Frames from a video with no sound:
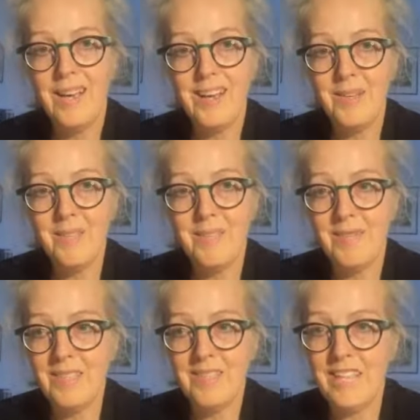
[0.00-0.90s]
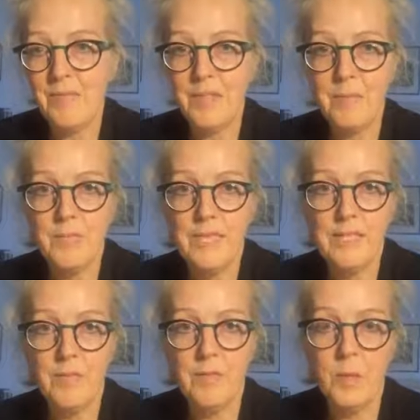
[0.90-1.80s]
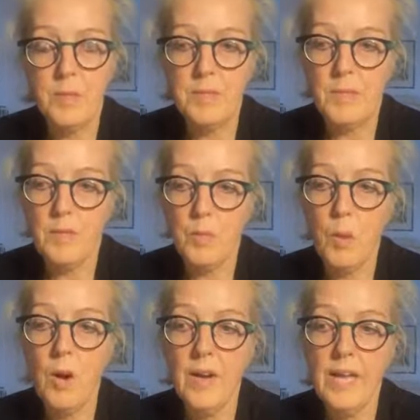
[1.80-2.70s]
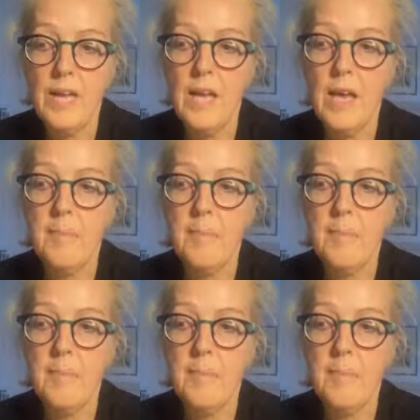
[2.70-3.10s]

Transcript: They just haven't updated the form, don't know why.